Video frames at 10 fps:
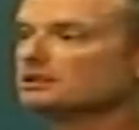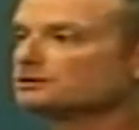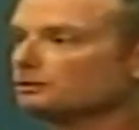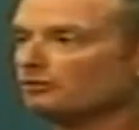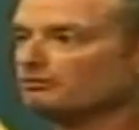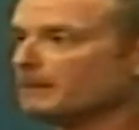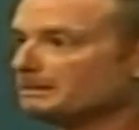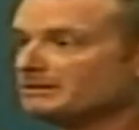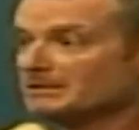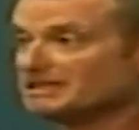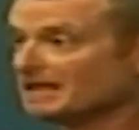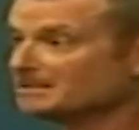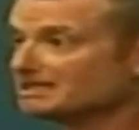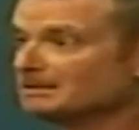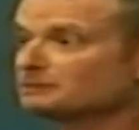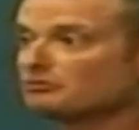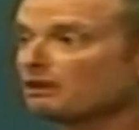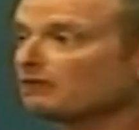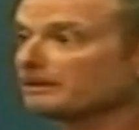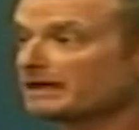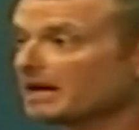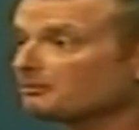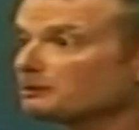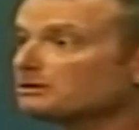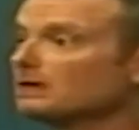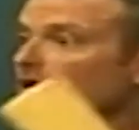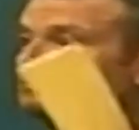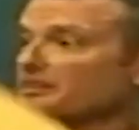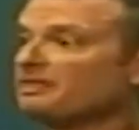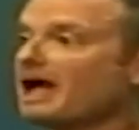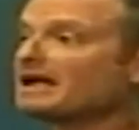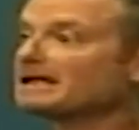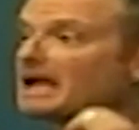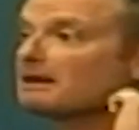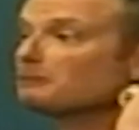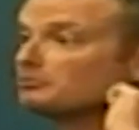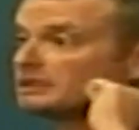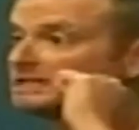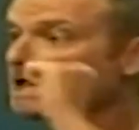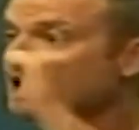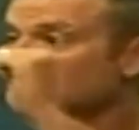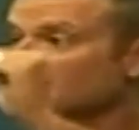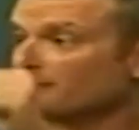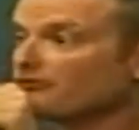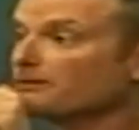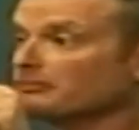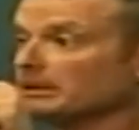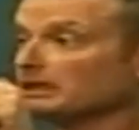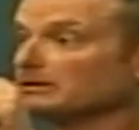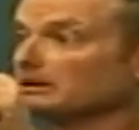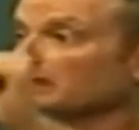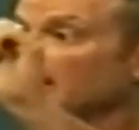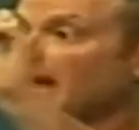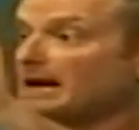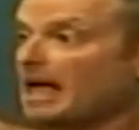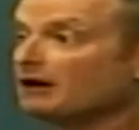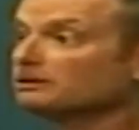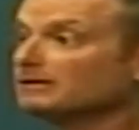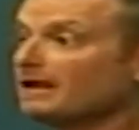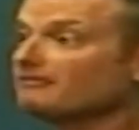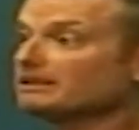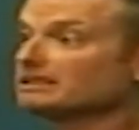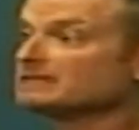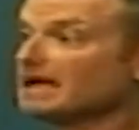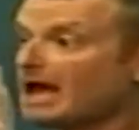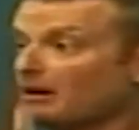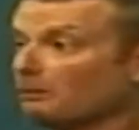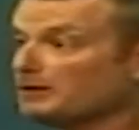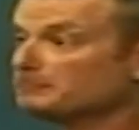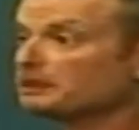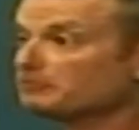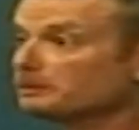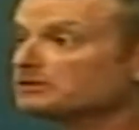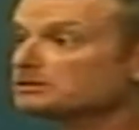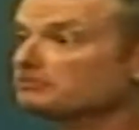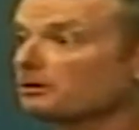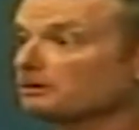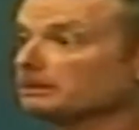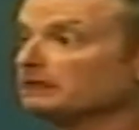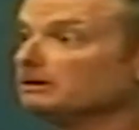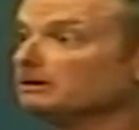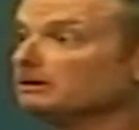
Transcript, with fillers: So maybe the date stamp's wrong on the camera, but that camera was taken from me and held in evidence at Windermere Police Department.